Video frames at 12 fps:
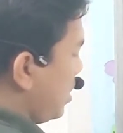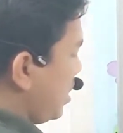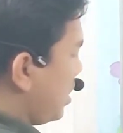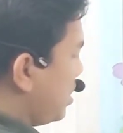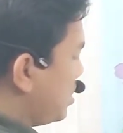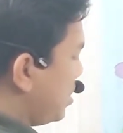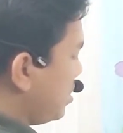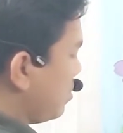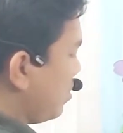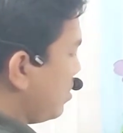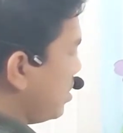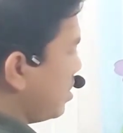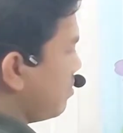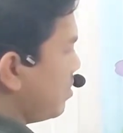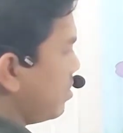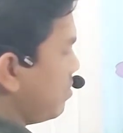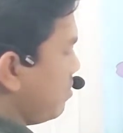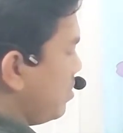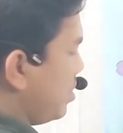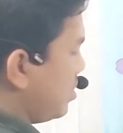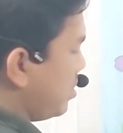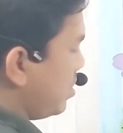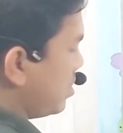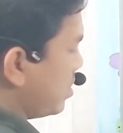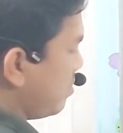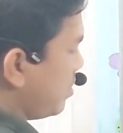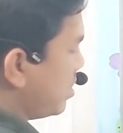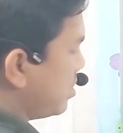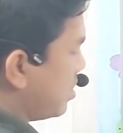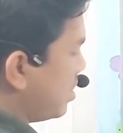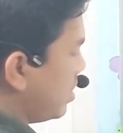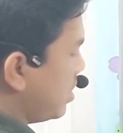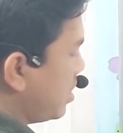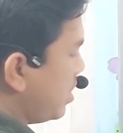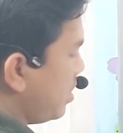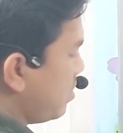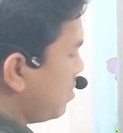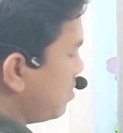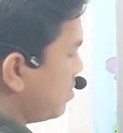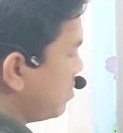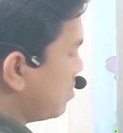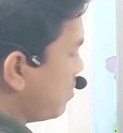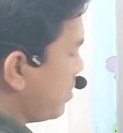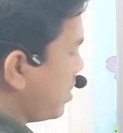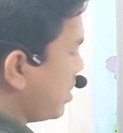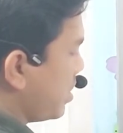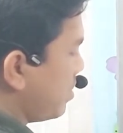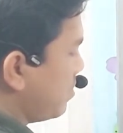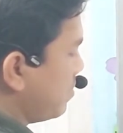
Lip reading: AC is already given. It is given as 13K square.